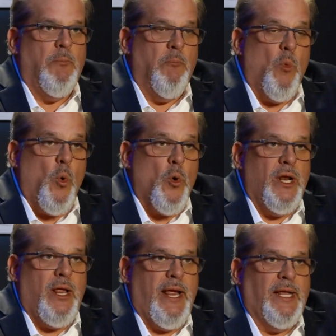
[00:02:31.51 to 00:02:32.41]
more
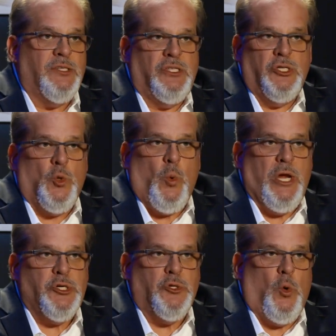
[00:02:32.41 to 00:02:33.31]
enhanced
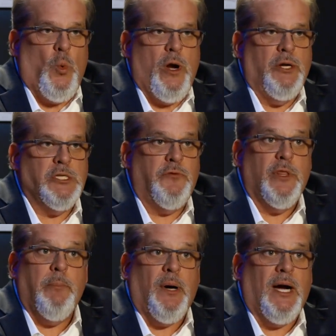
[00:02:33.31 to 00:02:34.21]
situational awareness
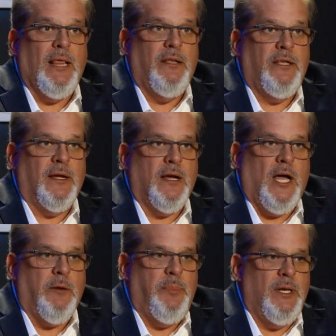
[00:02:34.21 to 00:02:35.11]
for the pilot in the
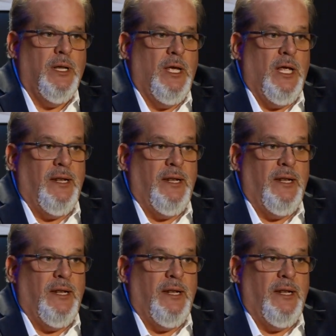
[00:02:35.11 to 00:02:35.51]
cockpit